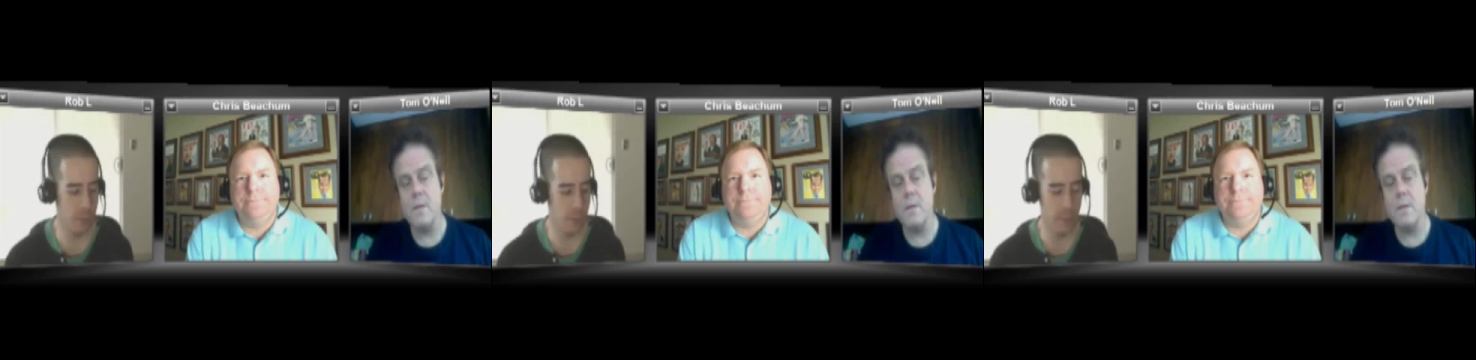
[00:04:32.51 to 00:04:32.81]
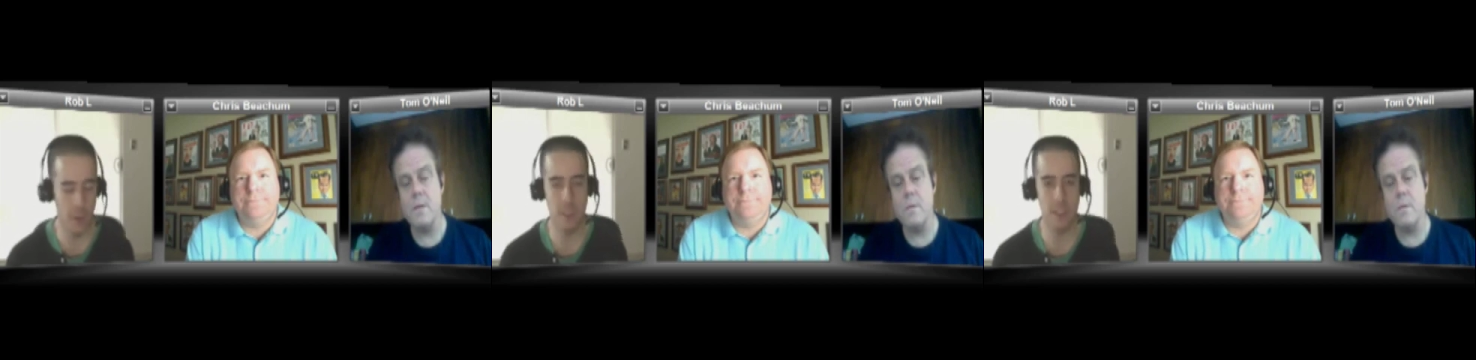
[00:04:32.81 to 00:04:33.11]
Speaker 1: we're
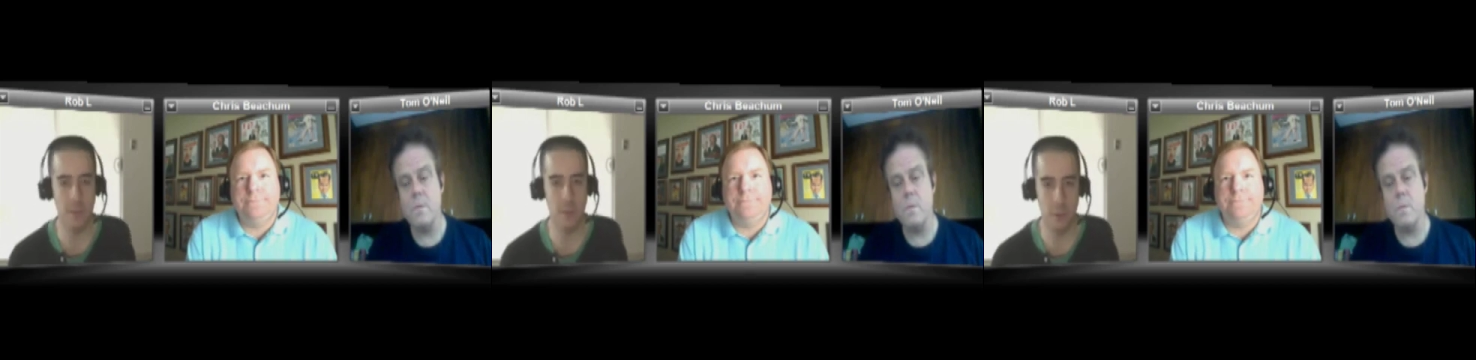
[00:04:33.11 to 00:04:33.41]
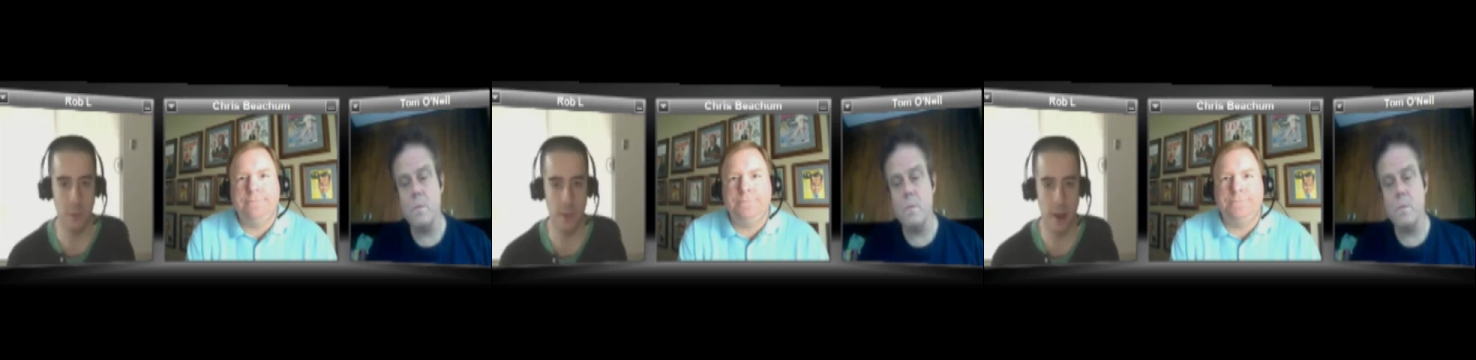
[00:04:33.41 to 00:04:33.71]
probably similar
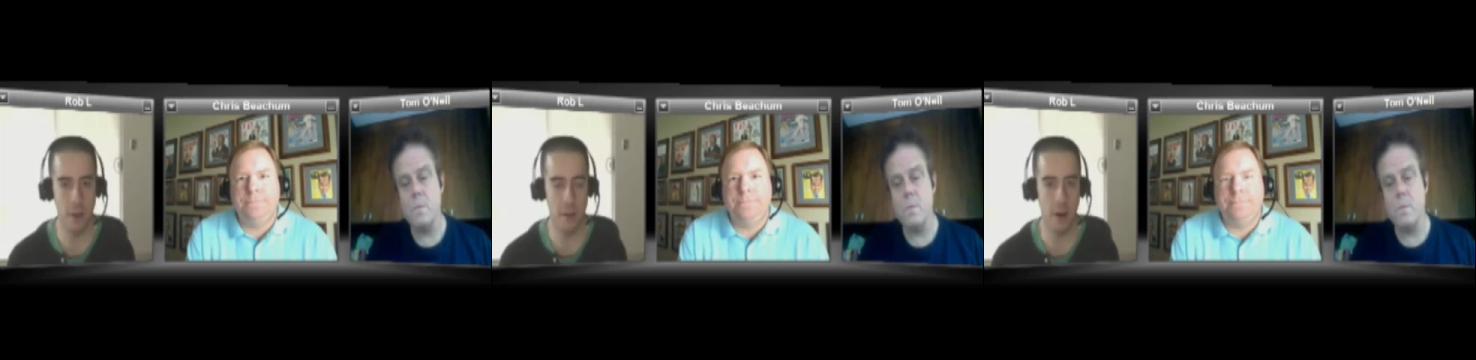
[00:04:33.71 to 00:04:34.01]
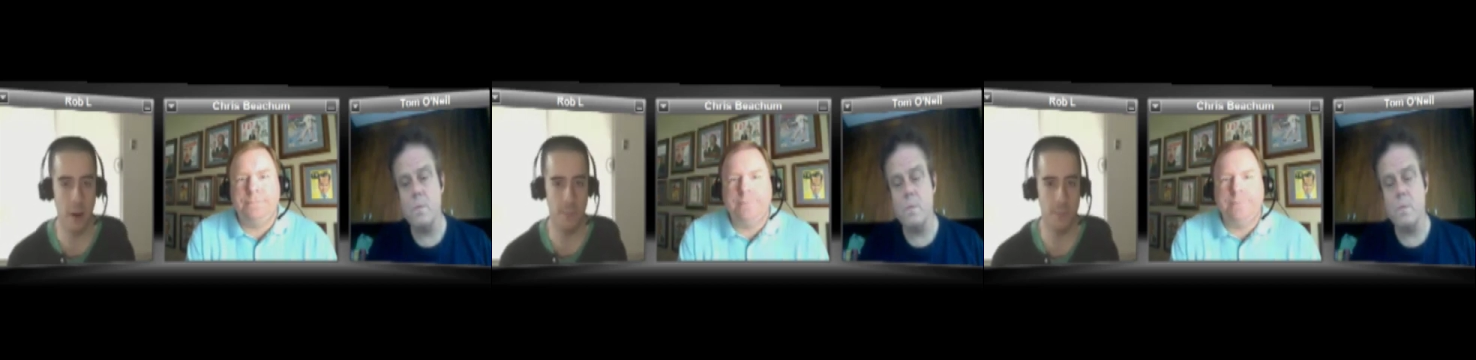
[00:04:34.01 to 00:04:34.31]
with our
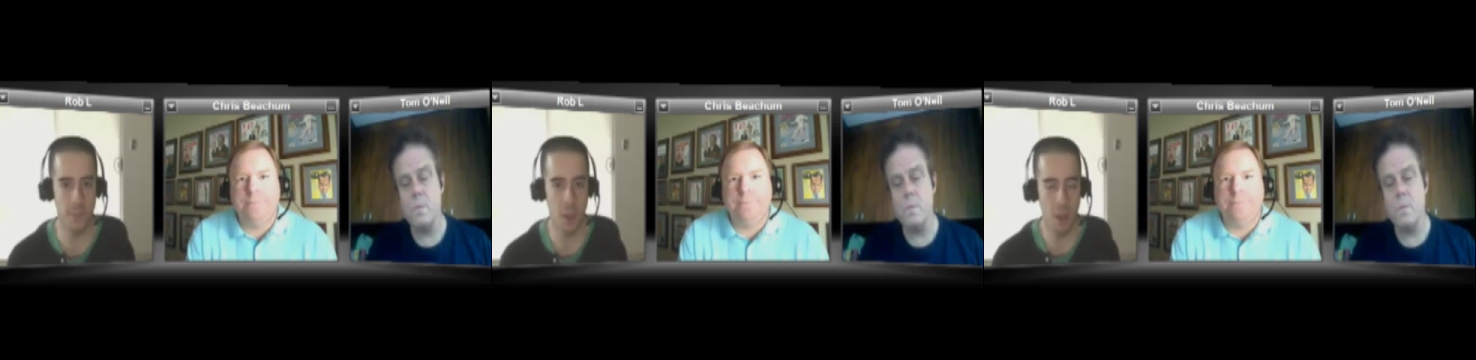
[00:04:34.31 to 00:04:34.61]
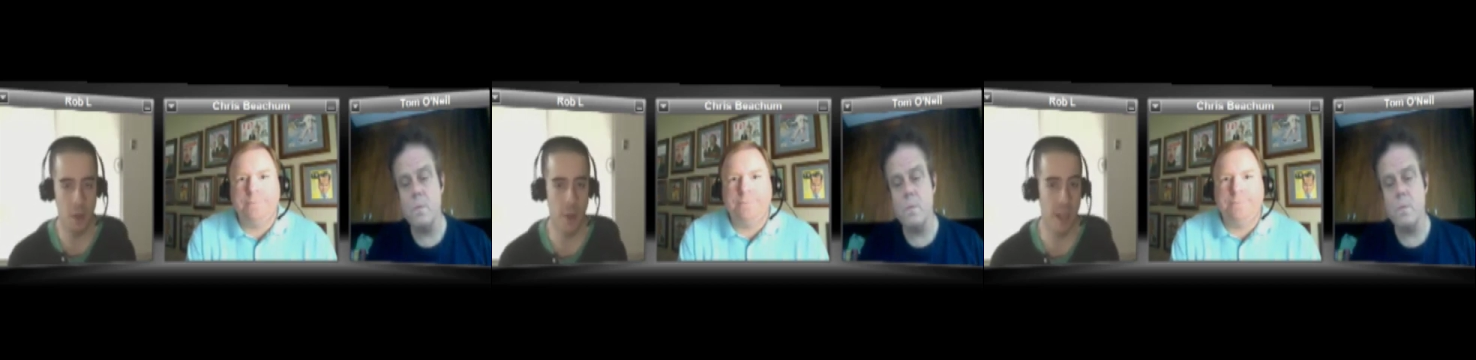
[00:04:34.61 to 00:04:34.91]
other
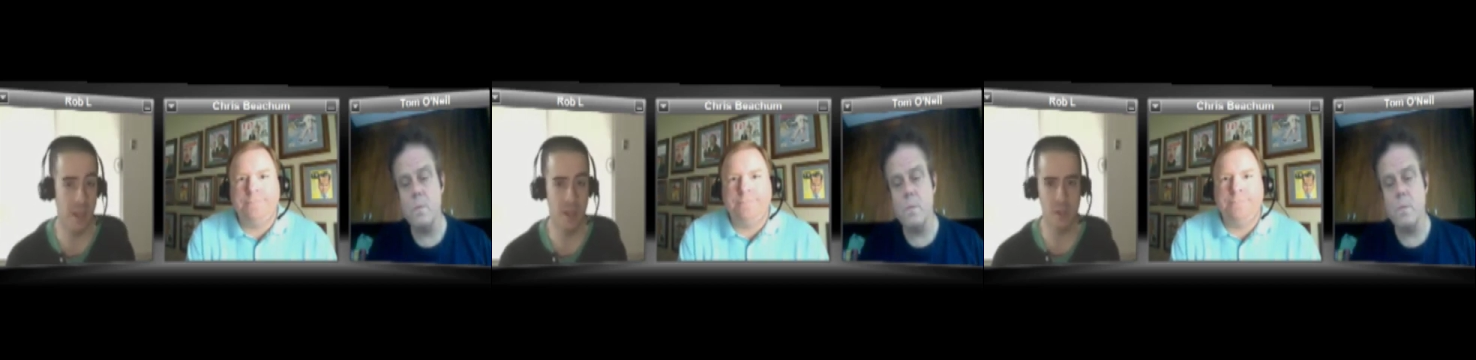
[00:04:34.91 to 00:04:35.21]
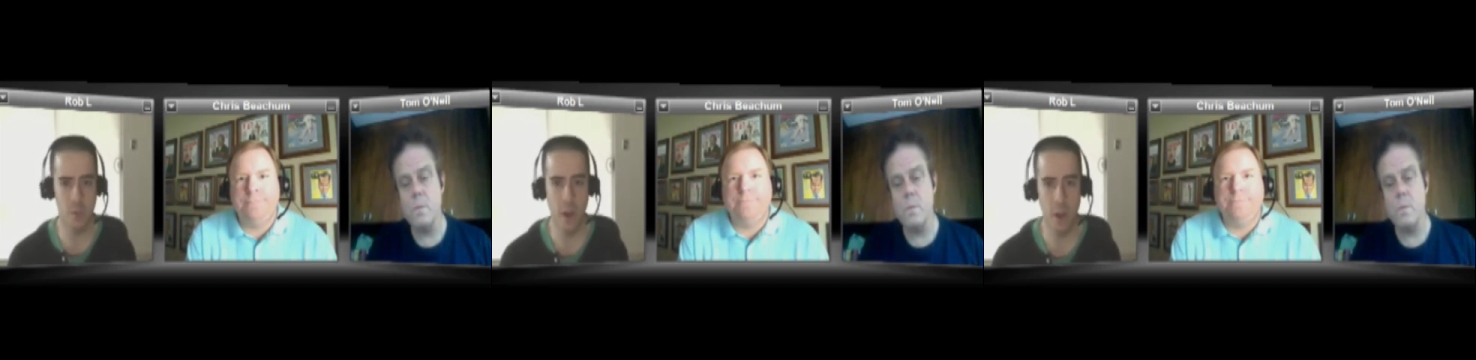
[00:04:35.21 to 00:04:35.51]
rankings
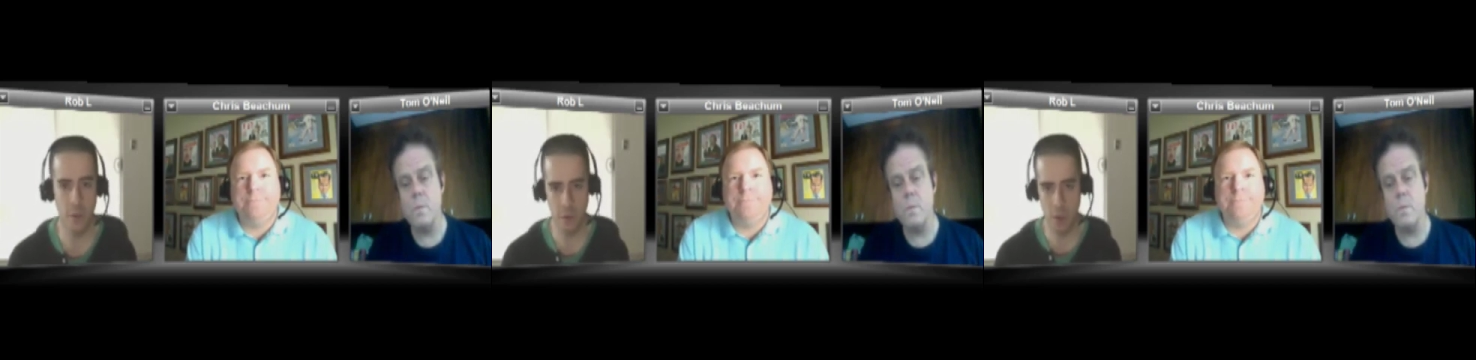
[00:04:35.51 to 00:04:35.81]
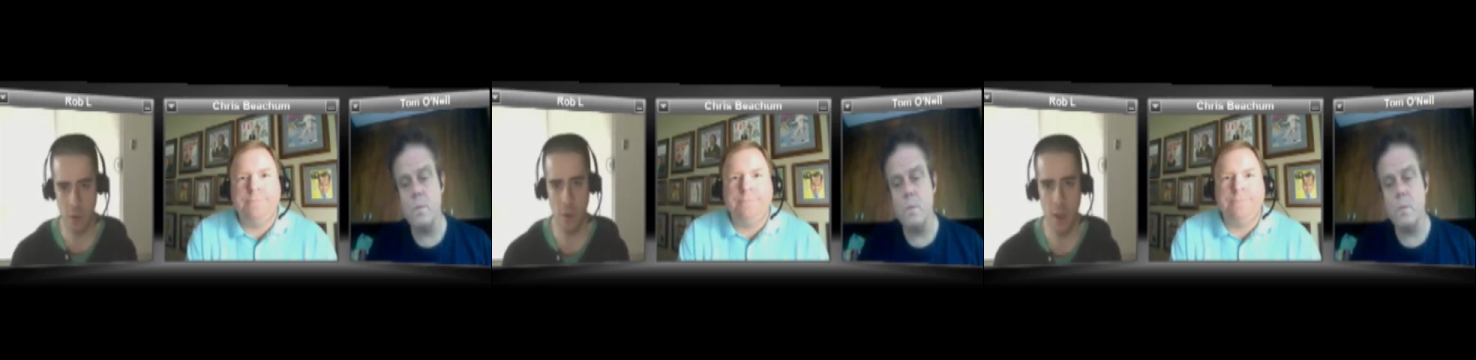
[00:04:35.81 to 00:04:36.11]
as well.
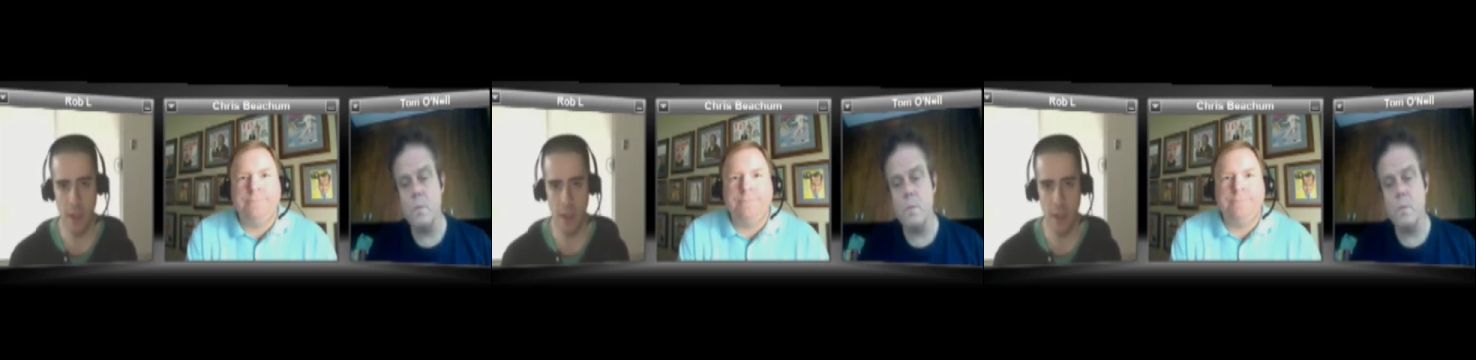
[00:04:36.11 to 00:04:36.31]
So